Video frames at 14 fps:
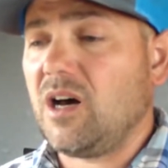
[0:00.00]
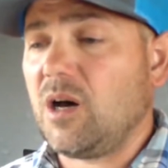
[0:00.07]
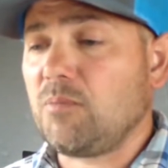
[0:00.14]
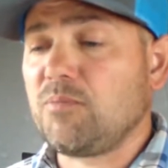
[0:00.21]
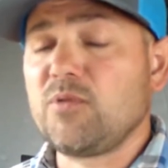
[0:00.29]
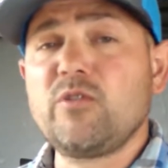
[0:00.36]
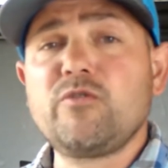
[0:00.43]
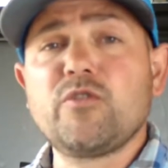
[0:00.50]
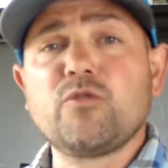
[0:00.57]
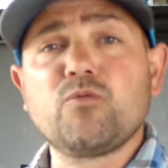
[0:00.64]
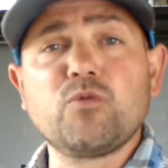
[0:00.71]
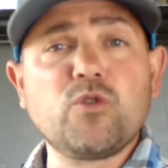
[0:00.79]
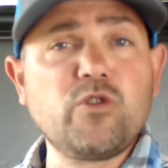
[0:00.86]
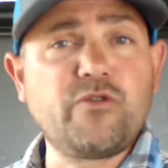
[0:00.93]
approve the
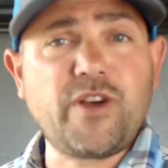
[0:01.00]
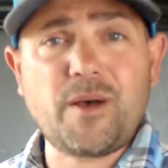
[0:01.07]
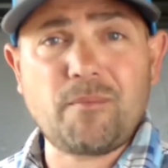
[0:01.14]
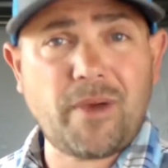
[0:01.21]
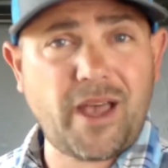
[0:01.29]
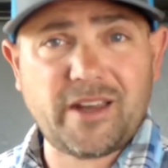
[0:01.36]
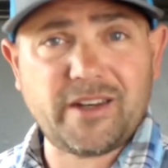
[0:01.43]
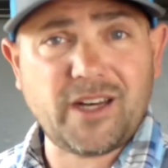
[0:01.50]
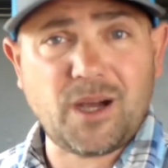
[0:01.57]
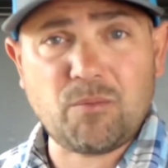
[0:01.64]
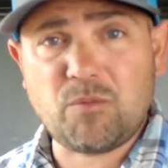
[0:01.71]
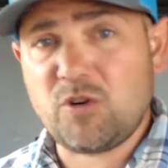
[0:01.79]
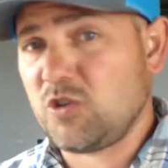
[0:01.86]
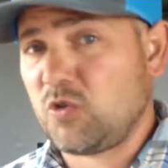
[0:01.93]
roof at bad
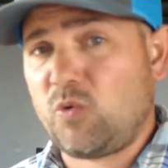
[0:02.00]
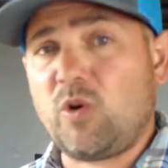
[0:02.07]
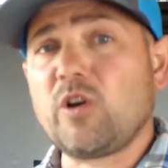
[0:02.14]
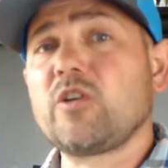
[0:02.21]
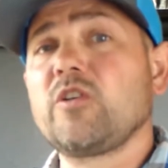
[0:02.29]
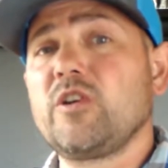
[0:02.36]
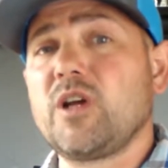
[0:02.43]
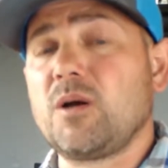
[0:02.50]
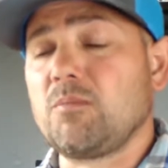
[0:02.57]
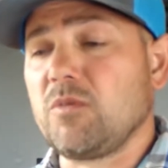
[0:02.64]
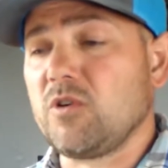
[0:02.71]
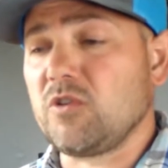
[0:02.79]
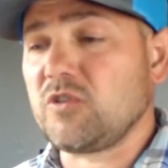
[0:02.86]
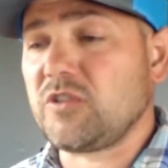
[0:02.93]
numbers or good
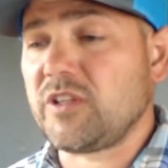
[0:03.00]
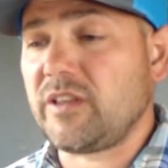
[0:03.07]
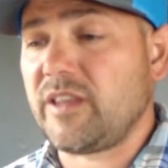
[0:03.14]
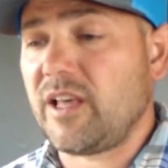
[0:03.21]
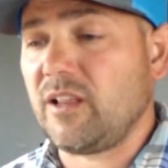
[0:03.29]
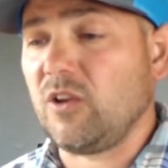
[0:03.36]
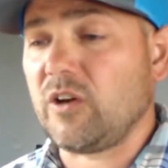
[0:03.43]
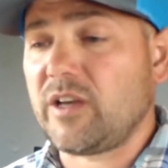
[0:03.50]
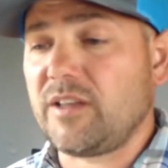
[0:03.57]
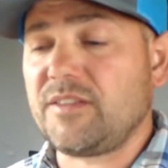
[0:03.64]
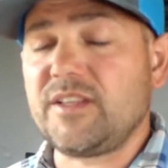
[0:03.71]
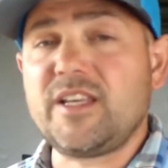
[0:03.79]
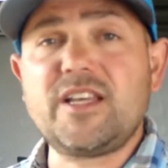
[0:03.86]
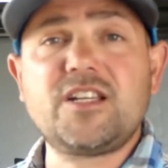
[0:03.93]
numbers? Did they look
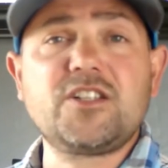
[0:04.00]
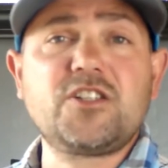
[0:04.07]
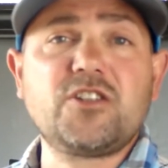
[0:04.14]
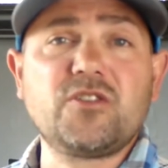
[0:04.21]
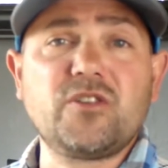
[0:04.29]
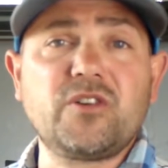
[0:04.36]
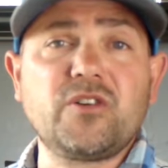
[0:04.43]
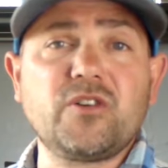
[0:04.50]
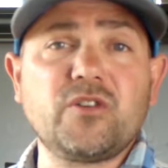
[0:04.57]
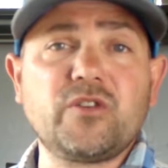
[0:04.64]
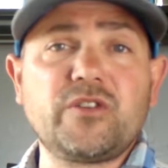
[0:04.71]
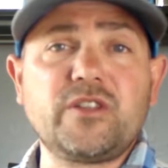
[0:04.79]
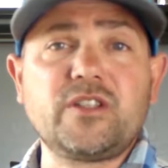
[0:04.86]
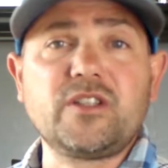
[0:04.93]
at the interior,
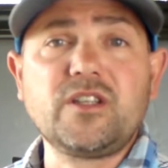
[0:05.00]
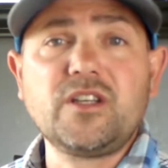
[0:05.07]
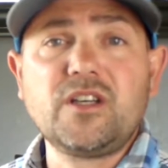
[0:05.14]
the